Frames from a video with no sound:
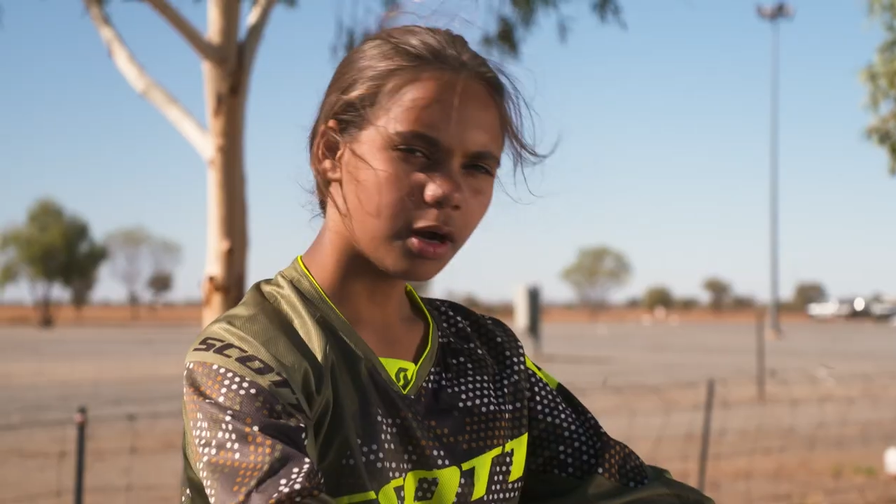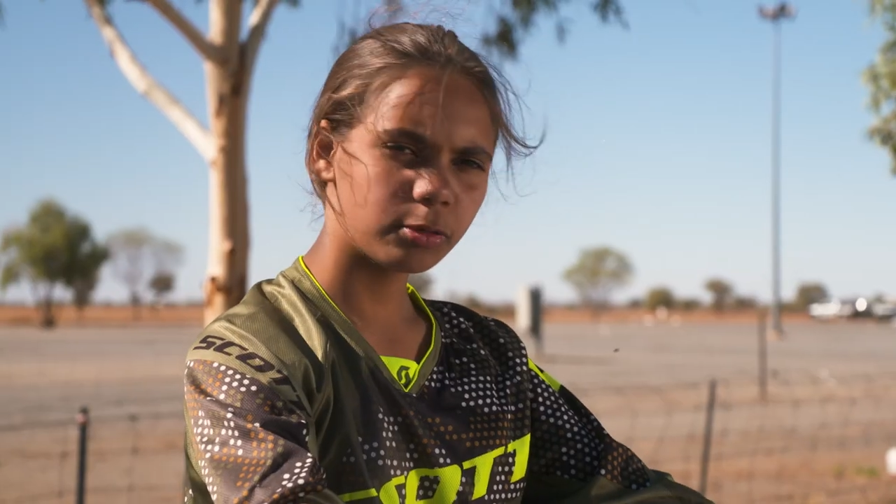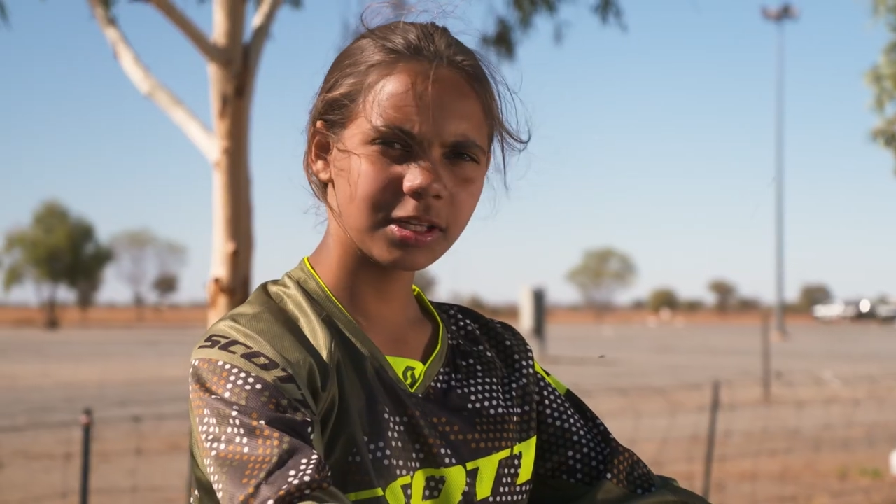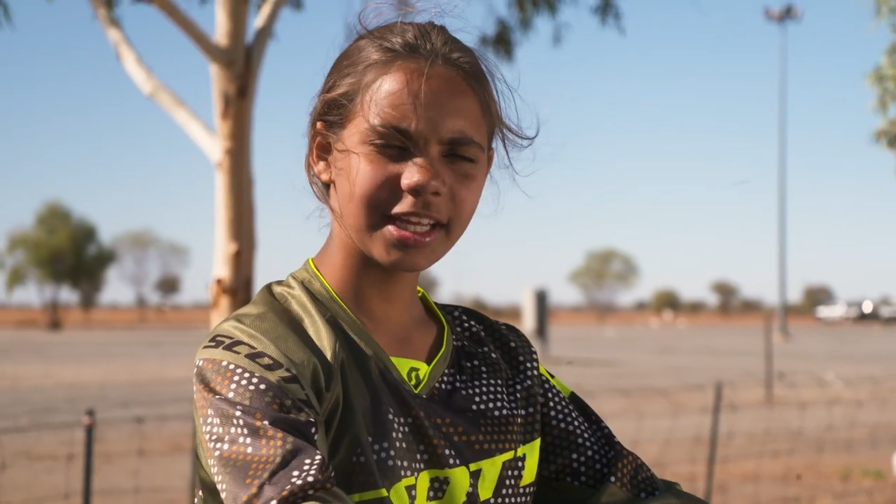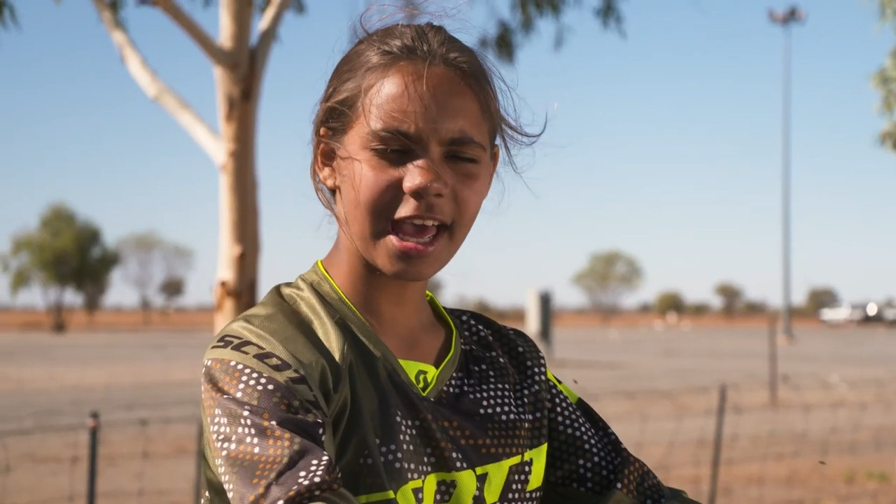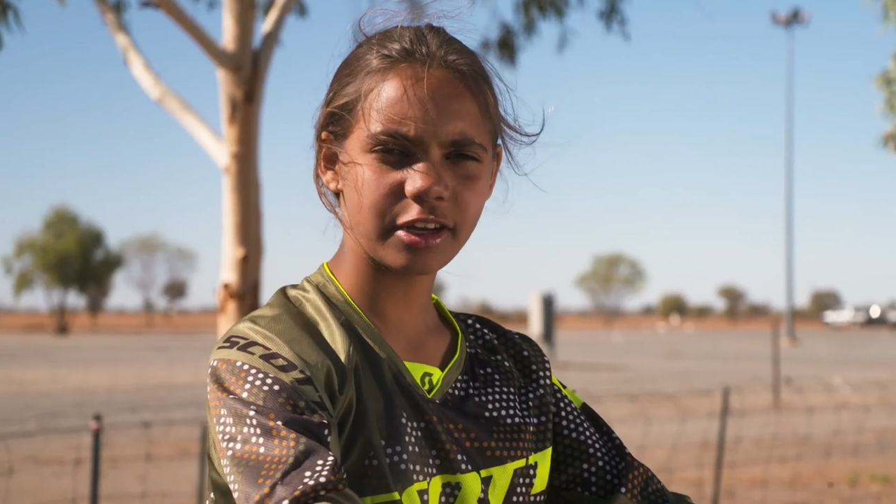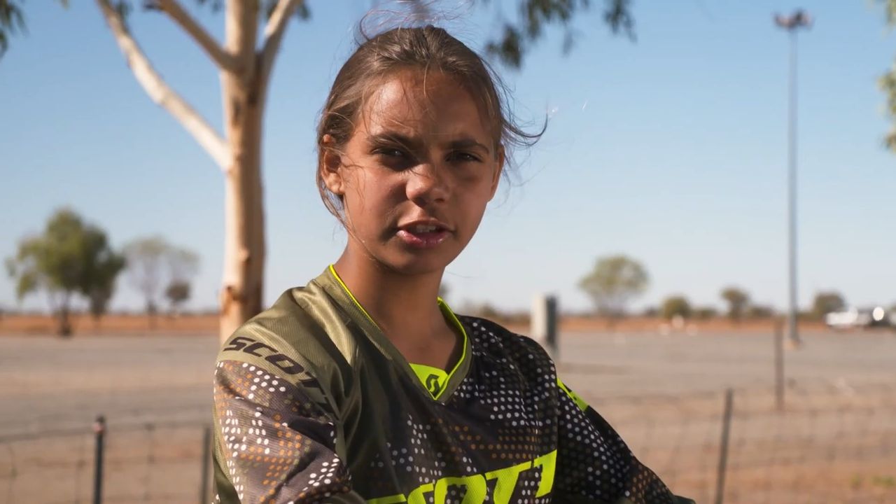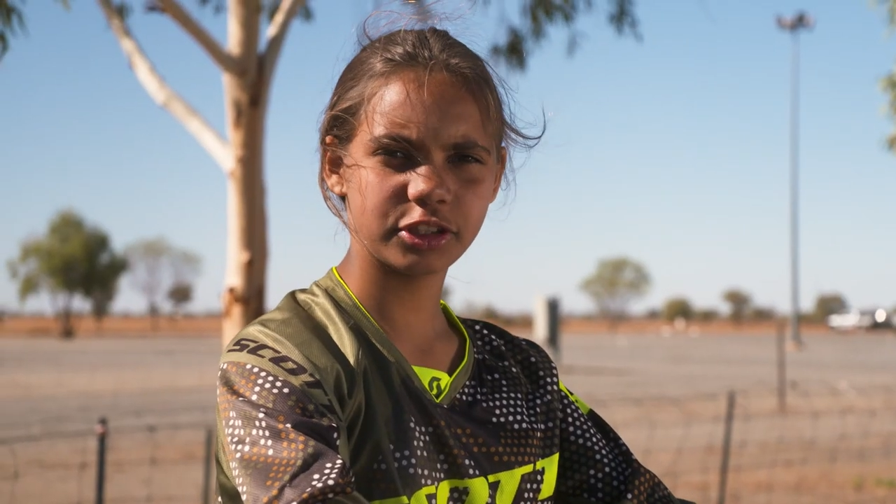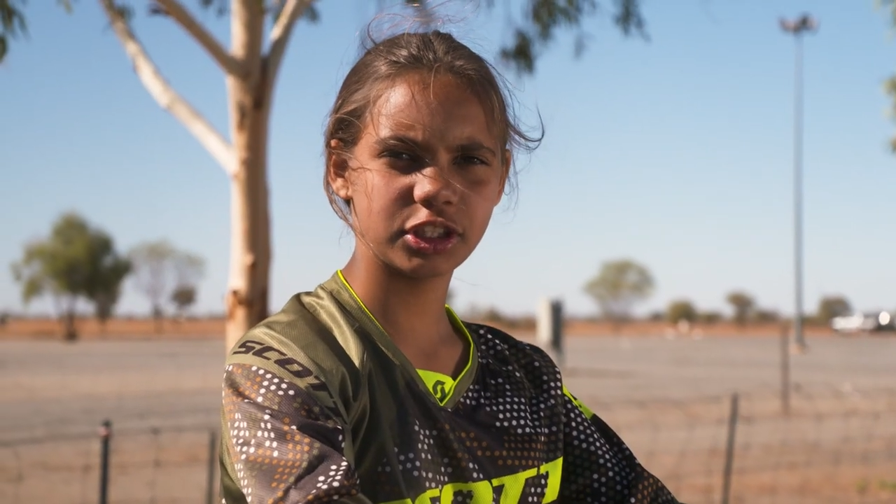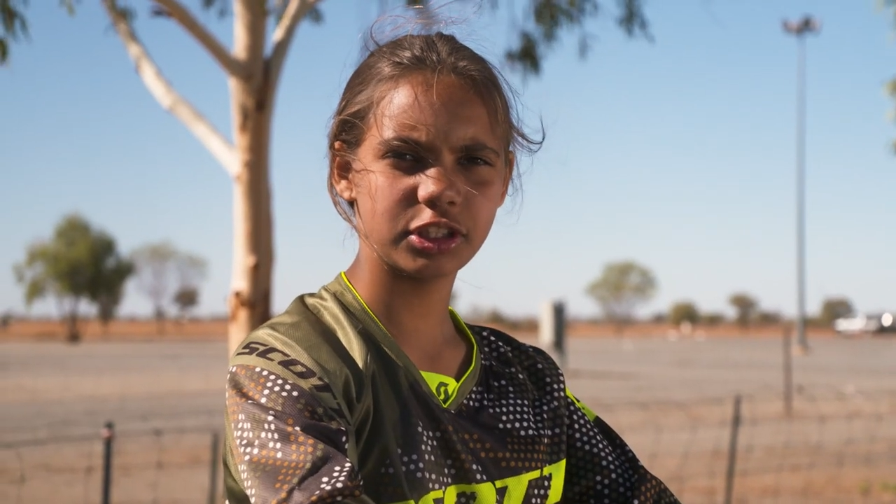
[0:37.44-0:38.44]
Only
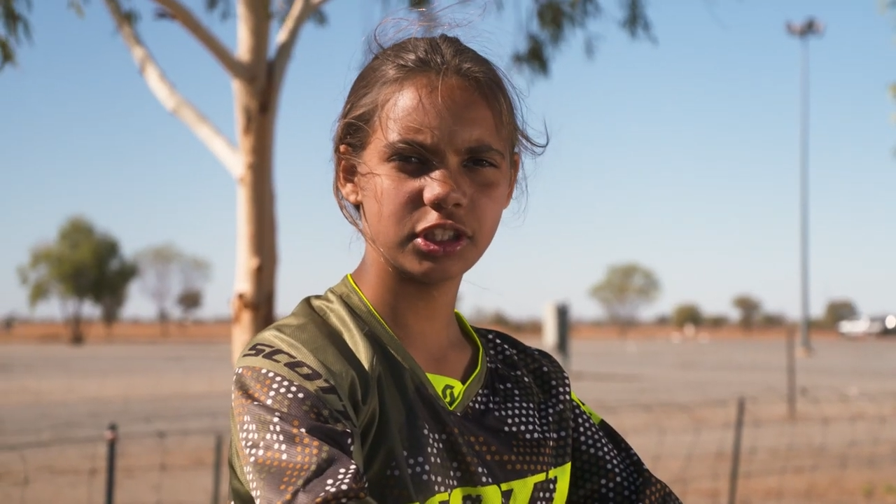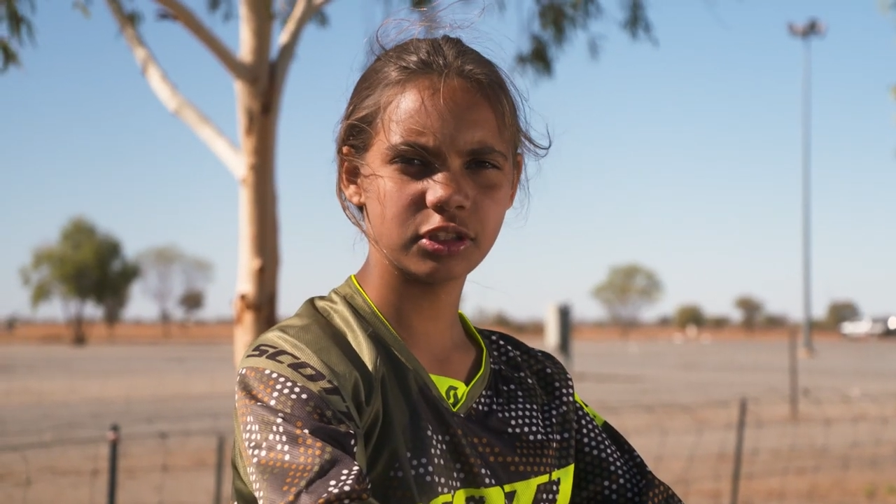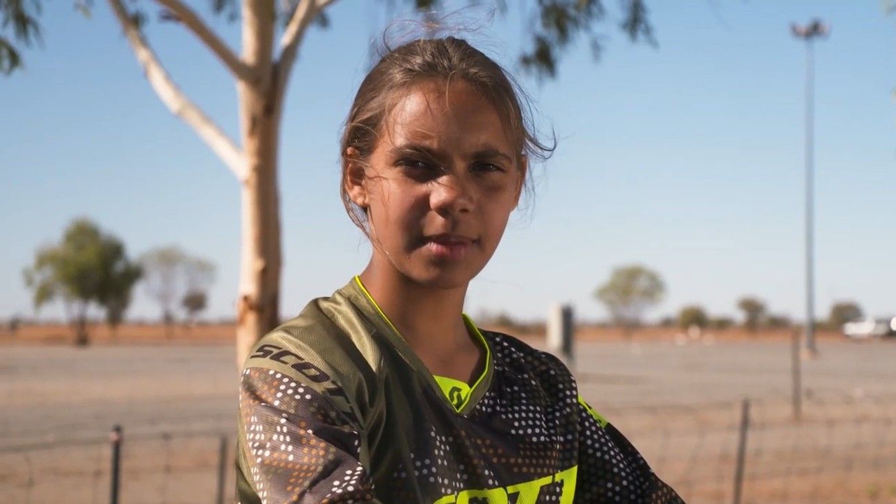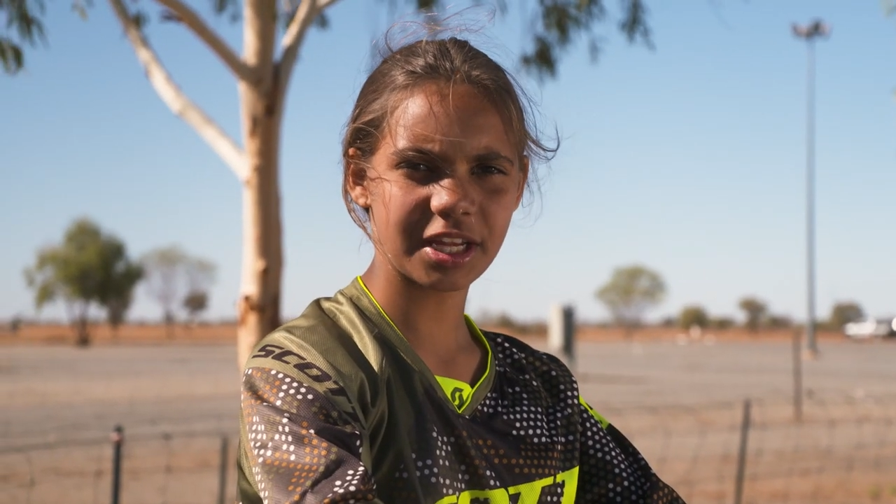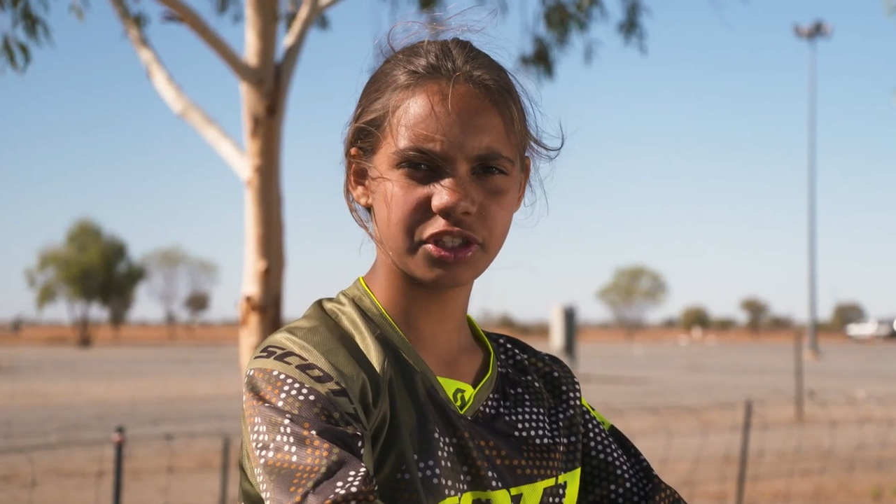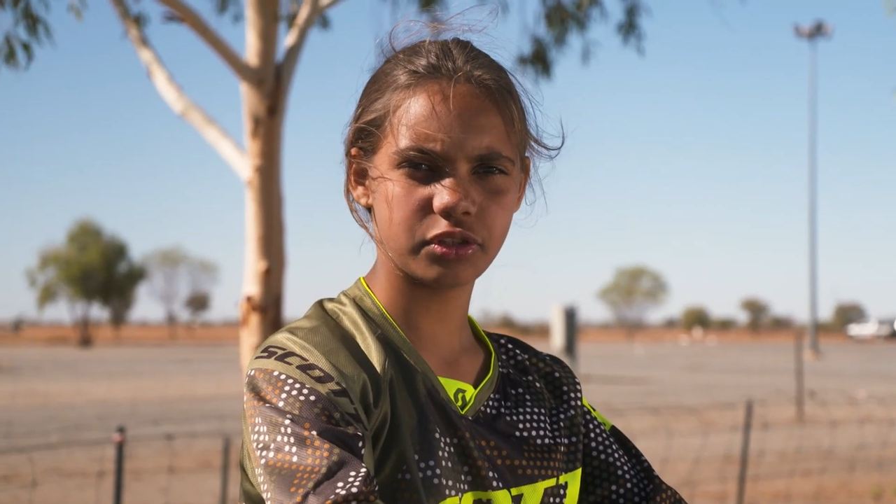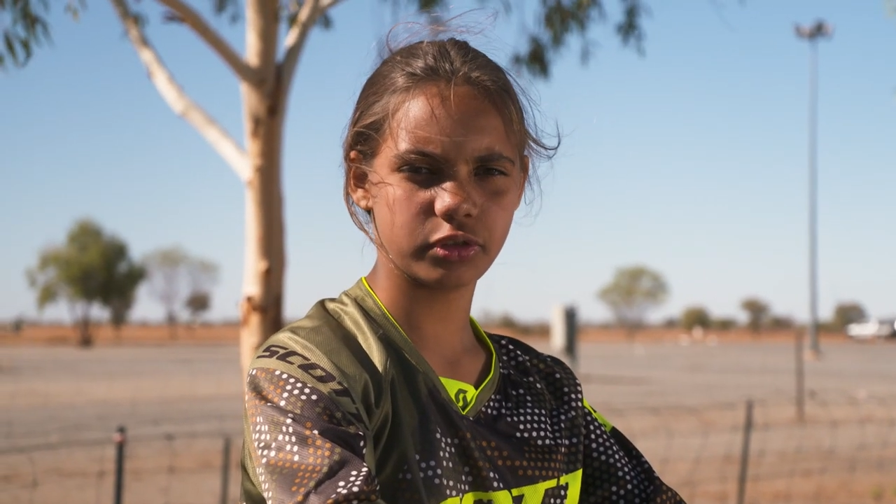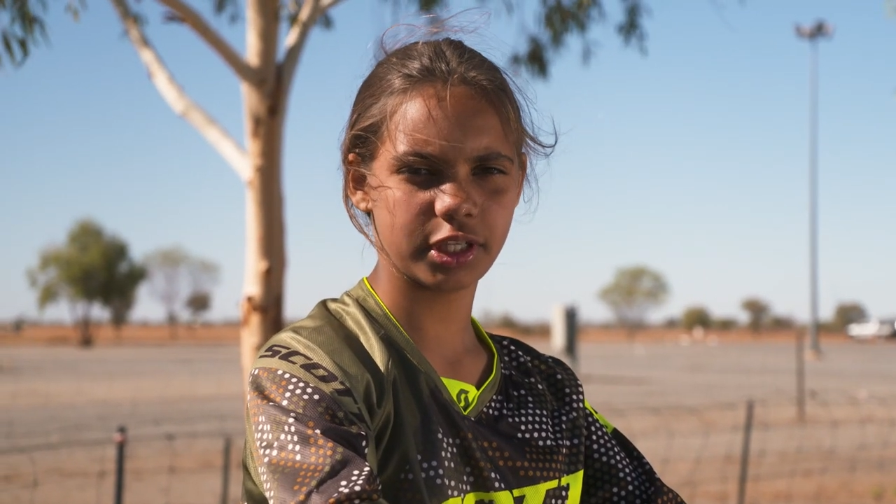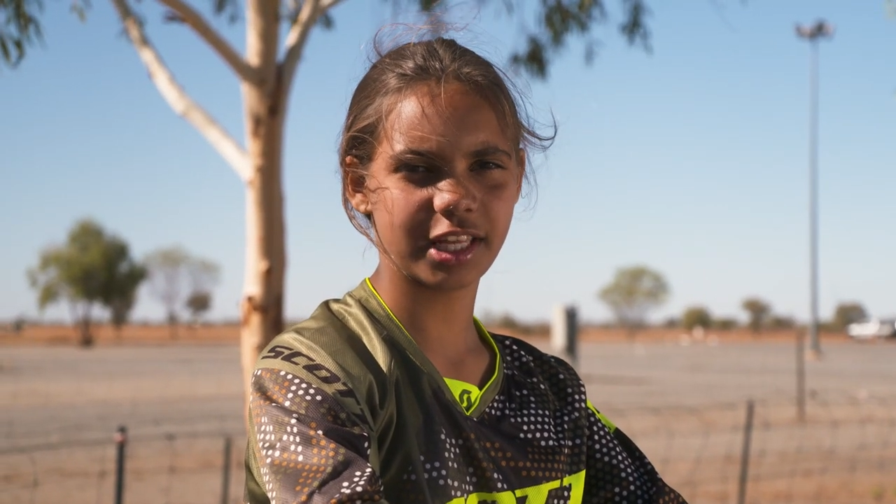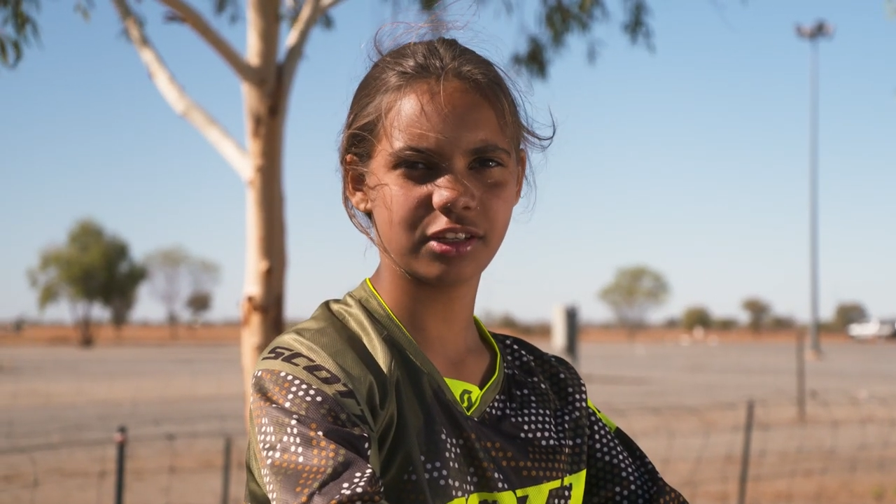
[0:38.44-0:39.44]
adults should use matches
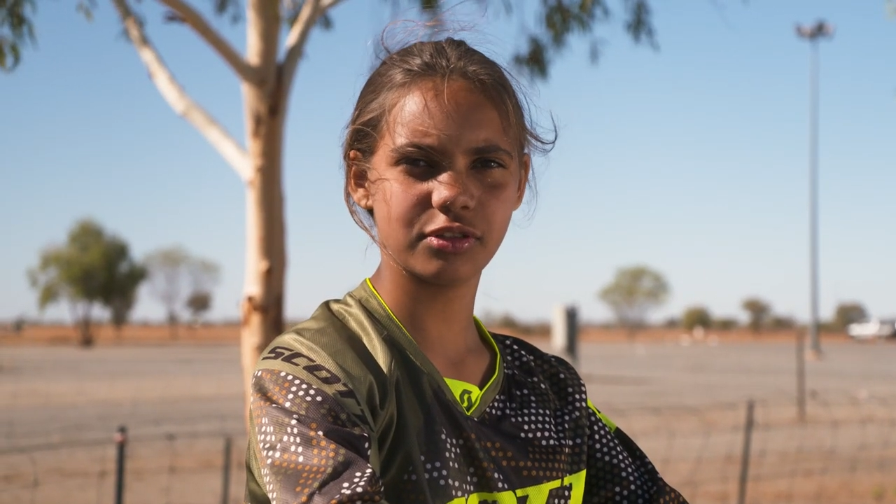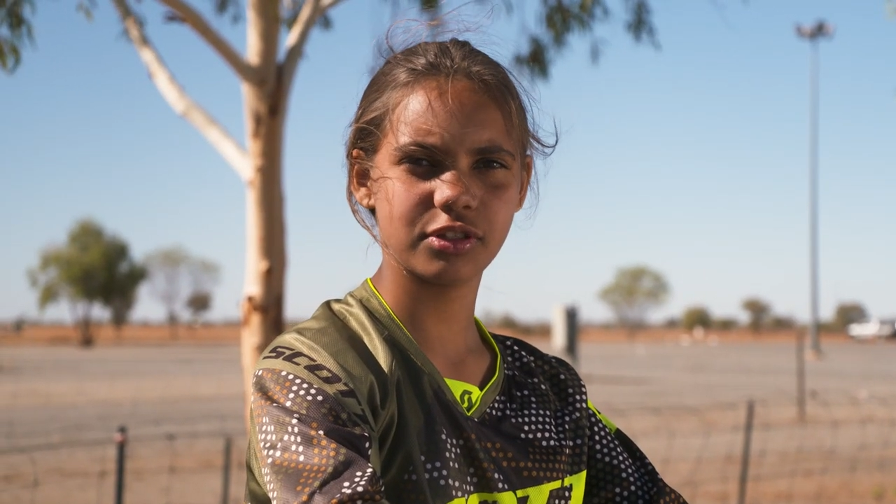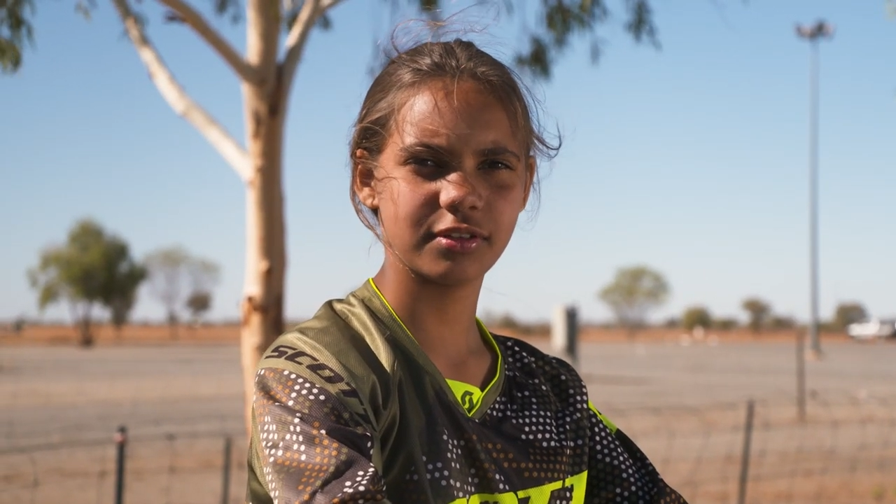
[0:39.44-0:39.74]
or lighters.